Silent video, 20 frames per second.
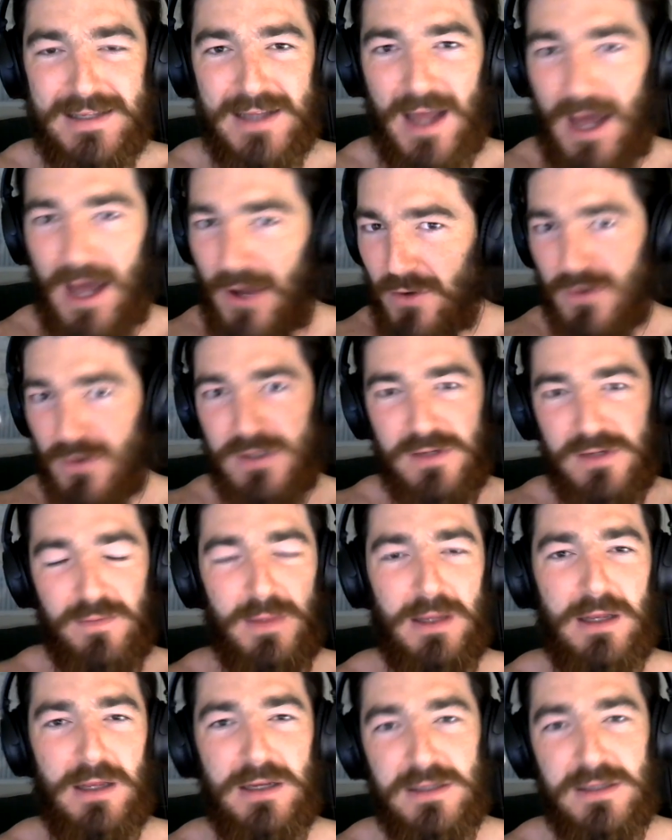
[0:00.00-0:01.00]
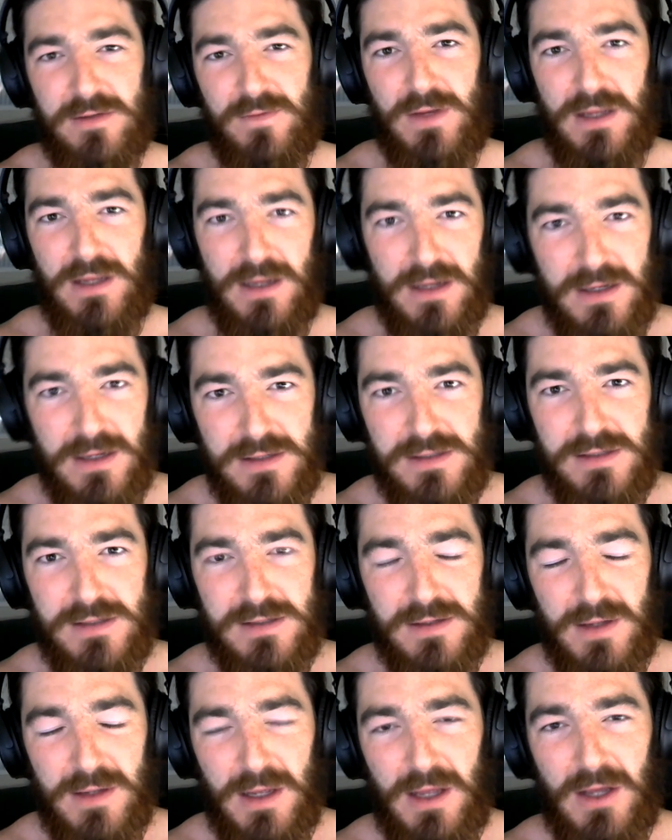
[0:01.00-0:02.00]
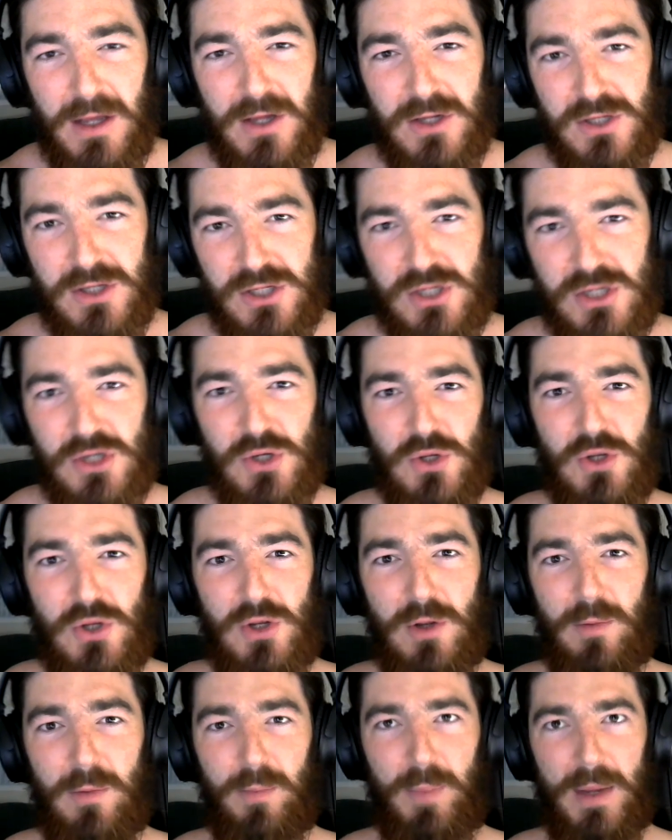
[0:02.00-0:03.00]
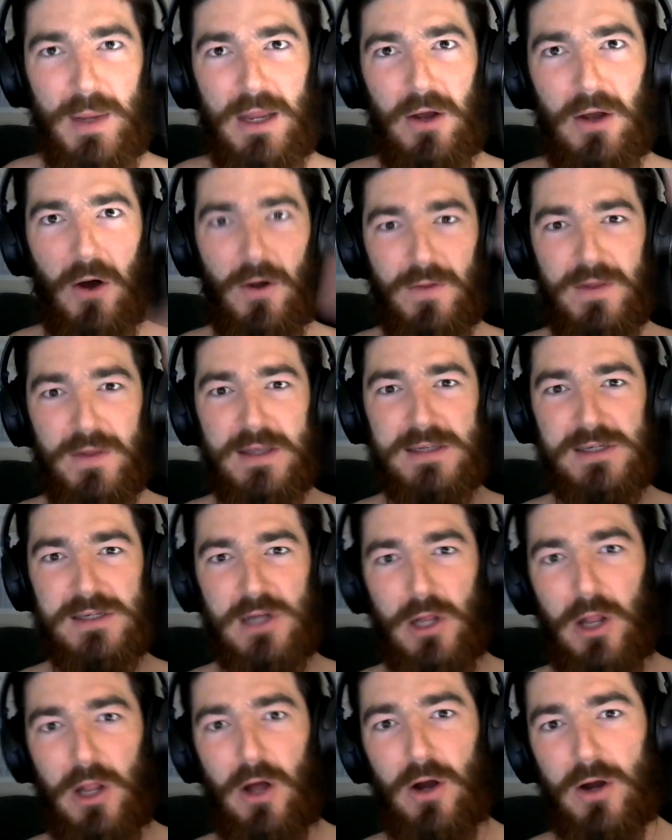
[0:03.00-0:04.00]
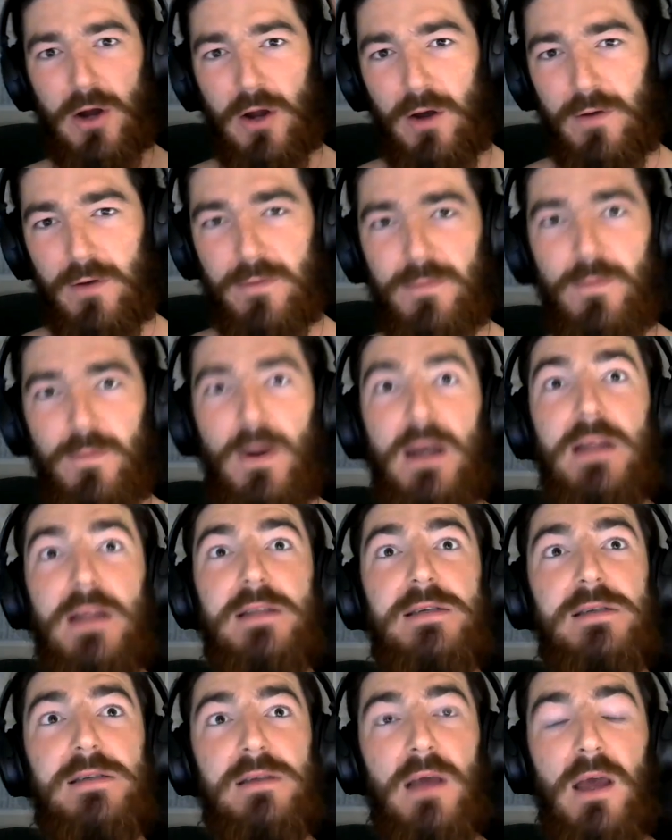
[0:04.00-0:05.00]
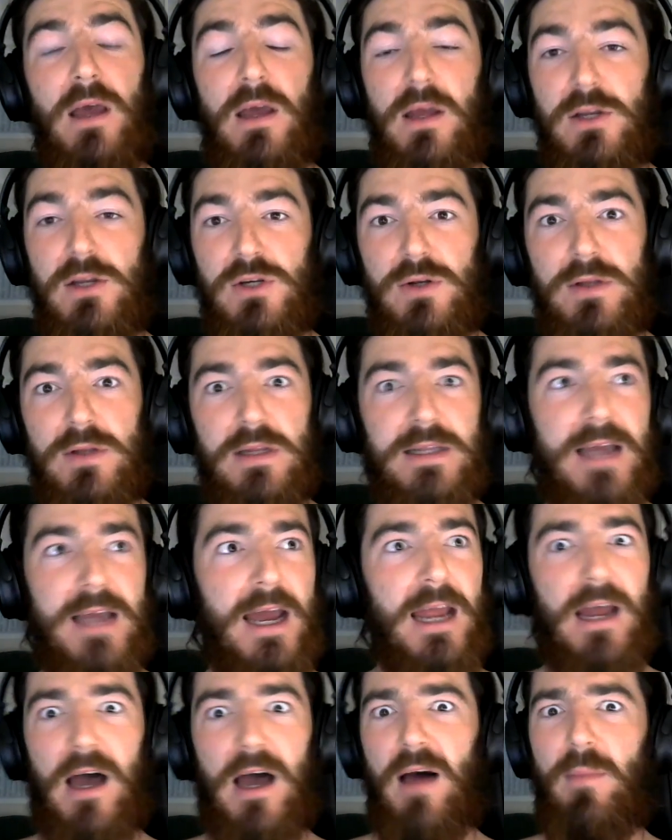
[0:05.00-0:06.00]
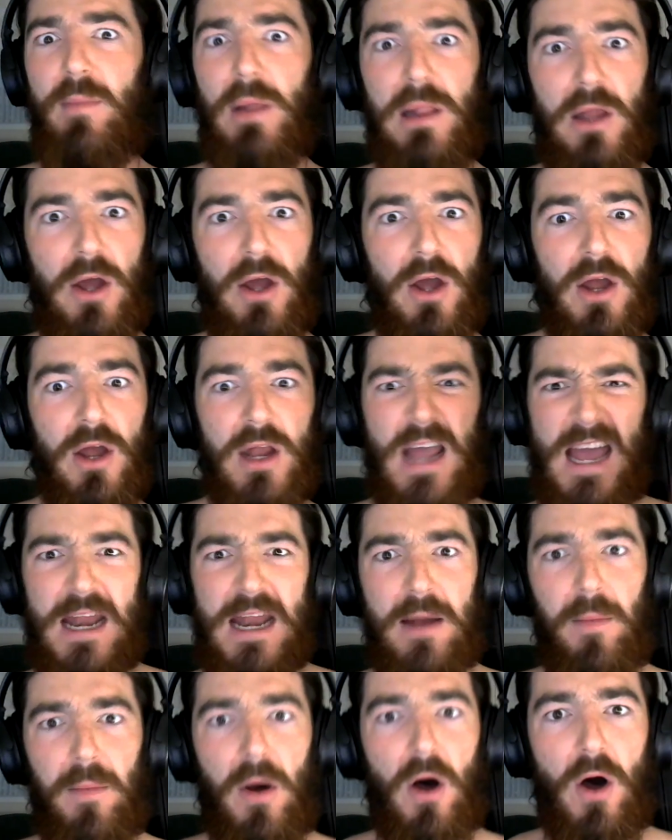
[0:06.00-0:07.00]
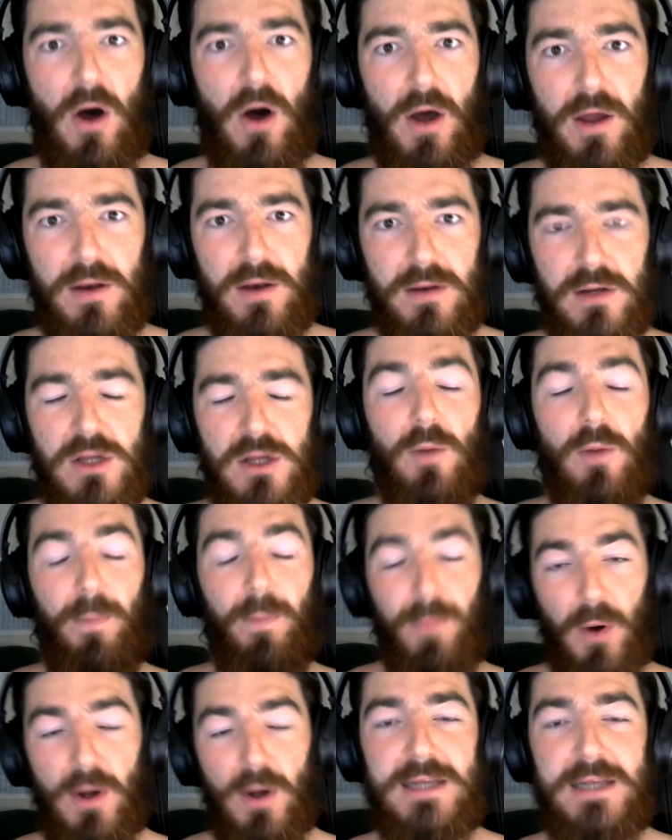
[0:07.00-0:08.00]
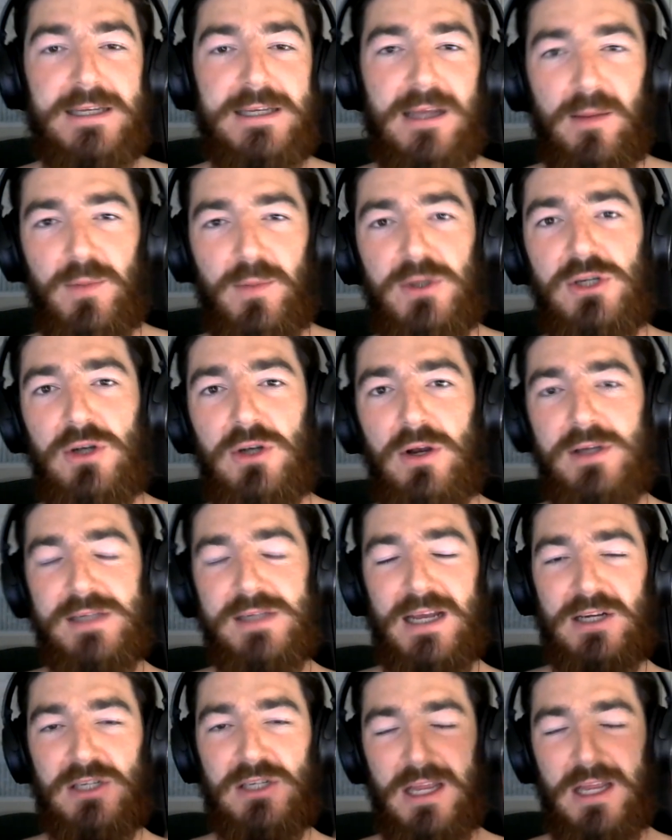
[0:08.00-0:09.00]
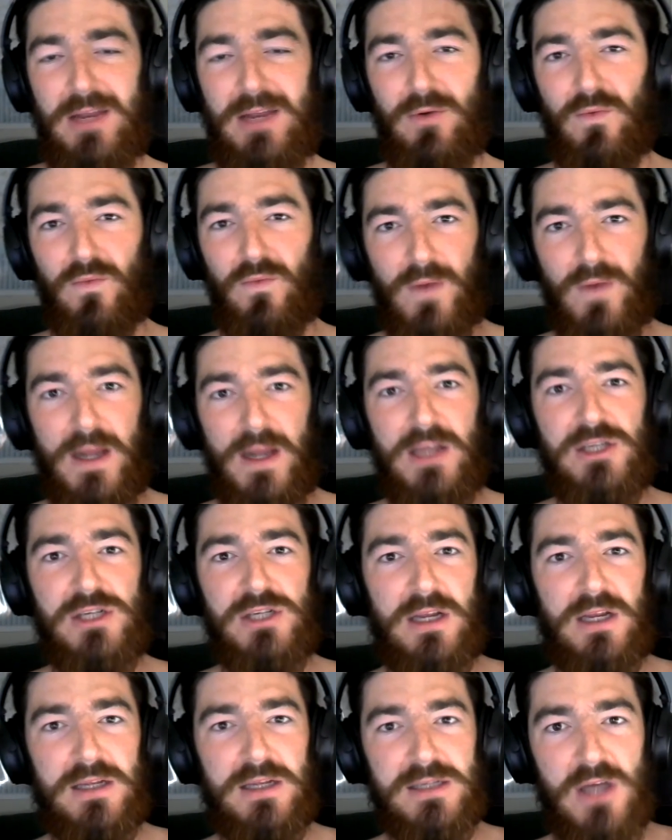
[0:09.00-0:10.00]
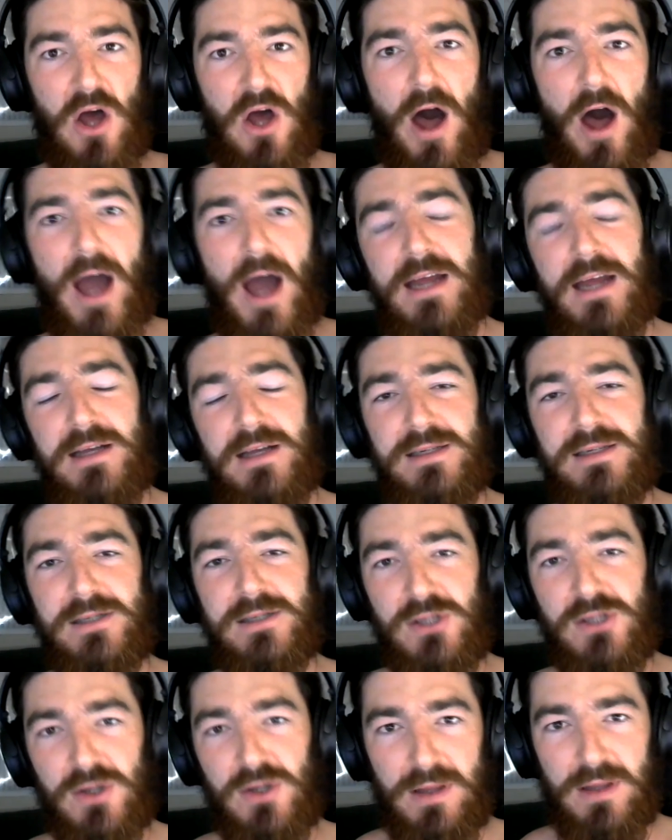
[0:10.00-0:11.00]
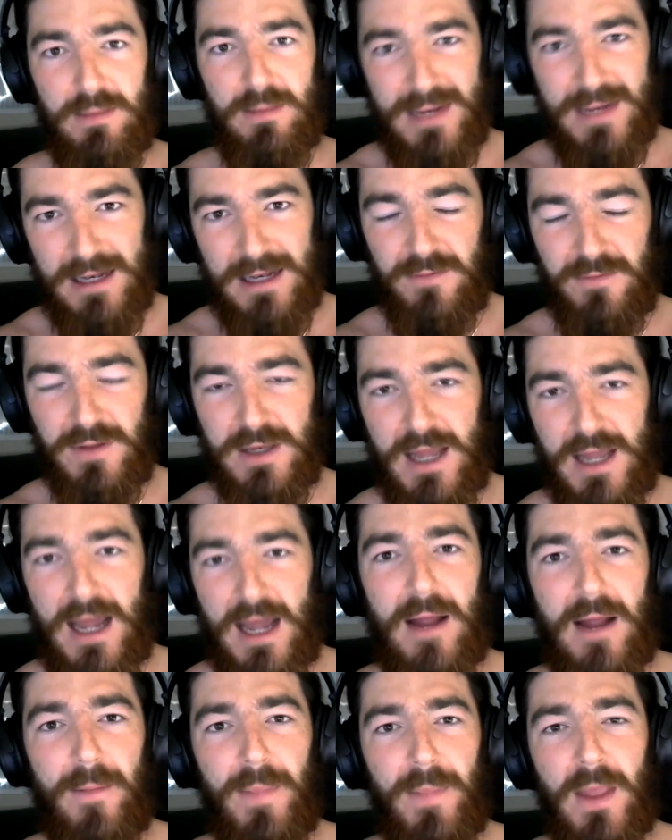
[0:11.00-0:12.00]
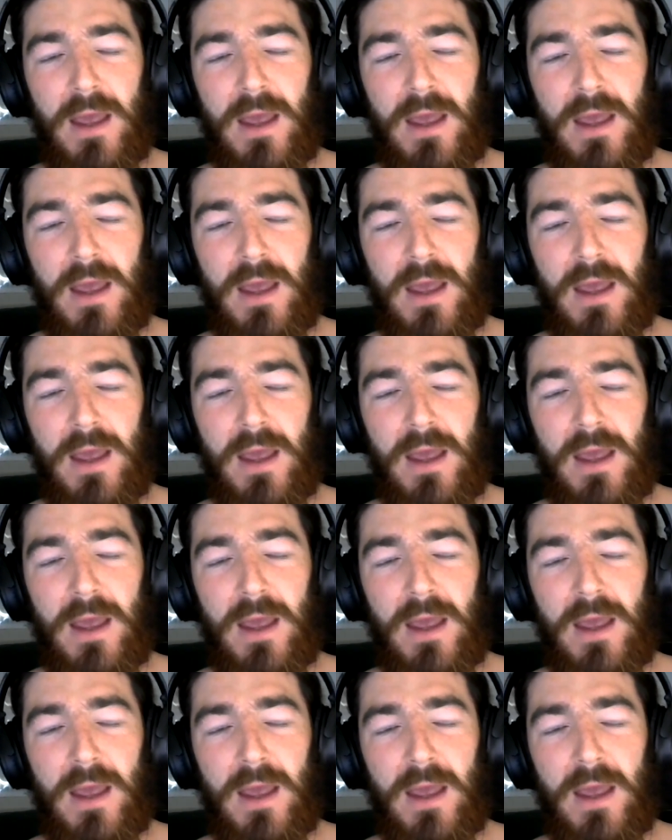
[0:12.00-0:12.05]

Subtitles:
hundreds of millions of years to be on this clock of when it's during the day, I'm alert and I'm hot. Your body temperature is actually reaching its highest during the middle of the day.